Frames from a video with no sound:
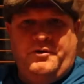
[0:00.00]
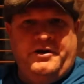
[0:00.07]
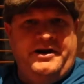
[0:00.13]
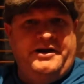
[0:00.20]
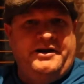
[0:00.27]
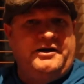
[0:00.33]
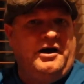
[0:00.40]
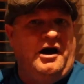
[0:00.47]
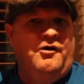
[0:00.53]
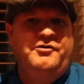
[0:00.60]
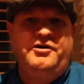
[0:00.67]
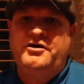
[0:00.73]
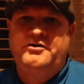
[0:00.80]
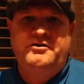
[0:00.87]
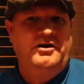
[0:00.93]
went in the
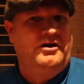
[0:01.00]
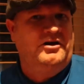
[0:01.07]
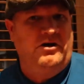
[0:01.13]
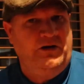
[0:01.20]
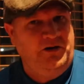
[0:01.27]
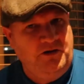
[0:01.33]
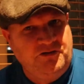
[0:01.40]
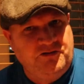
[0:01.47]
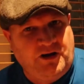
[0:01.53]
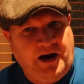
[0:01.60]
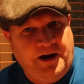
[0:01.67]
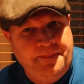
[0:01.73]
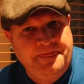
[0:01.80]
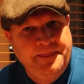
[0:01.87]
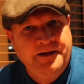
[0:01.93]
goal. You can't odds
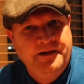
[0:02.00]
that.